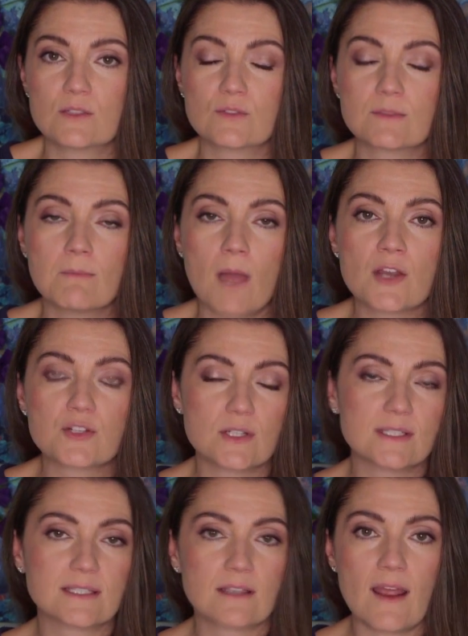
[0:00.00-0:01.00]
those
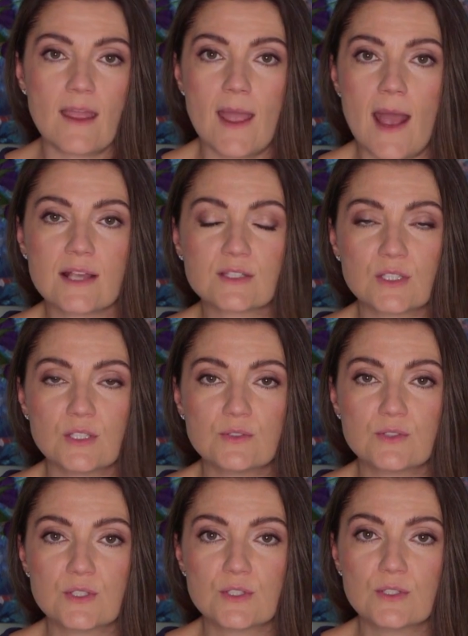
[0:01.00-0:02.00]
mantras that I ask you
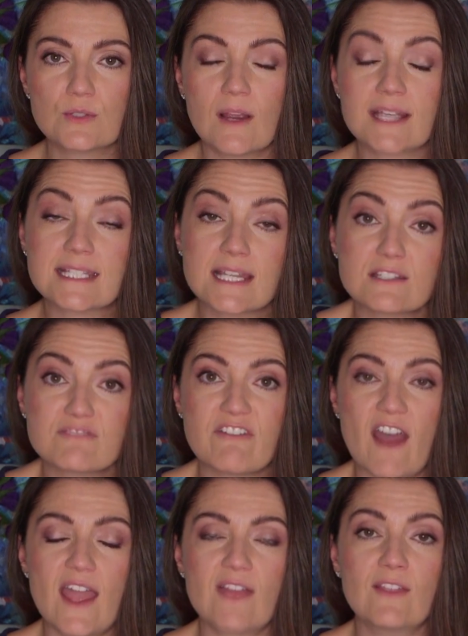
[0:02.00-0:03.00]
to
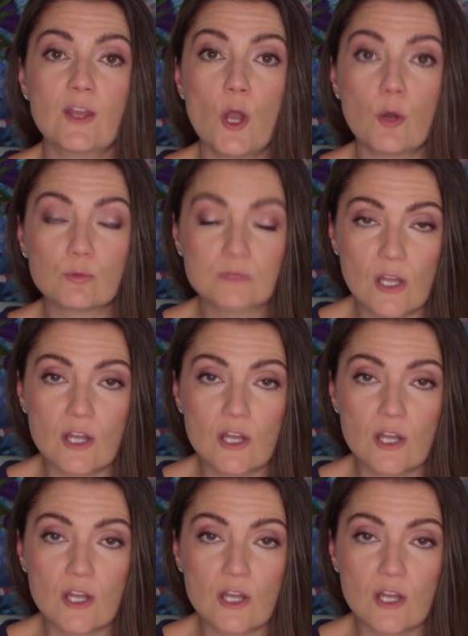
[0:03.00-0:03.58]
identify and then hold